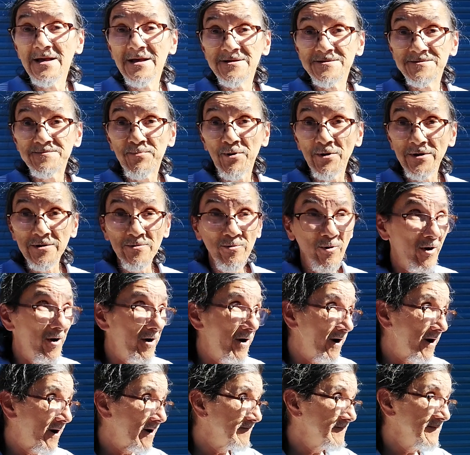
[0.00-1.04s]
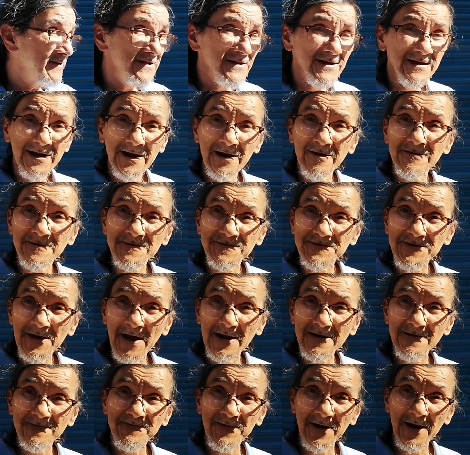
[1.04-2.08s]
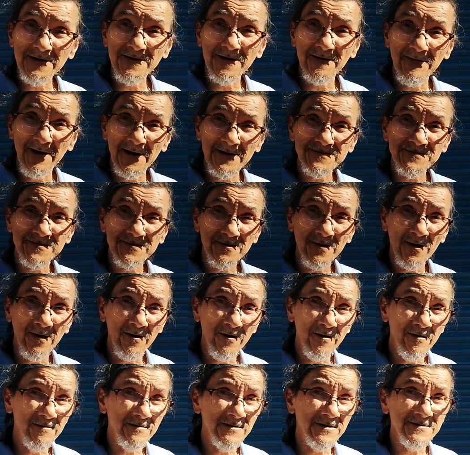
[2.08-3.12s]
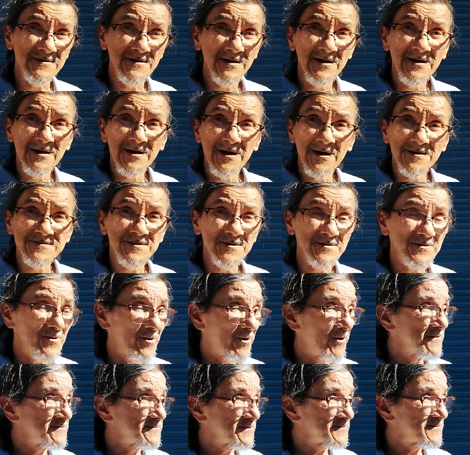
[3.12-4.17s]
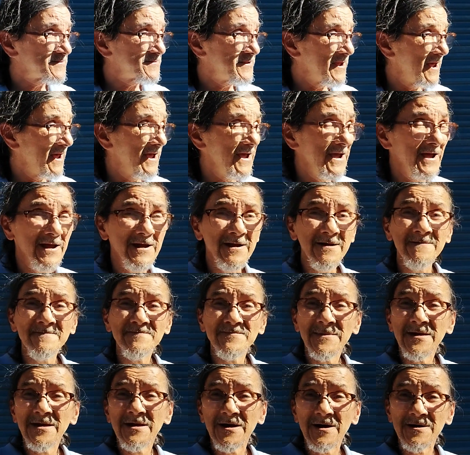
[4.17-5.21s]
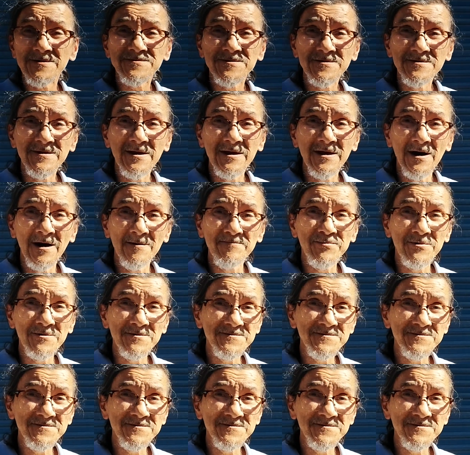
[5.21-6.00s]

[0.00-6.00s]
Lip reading: It's pretty warm. here in Santa Fe, New Mexico, and it's a gorgeous day. It's in the upper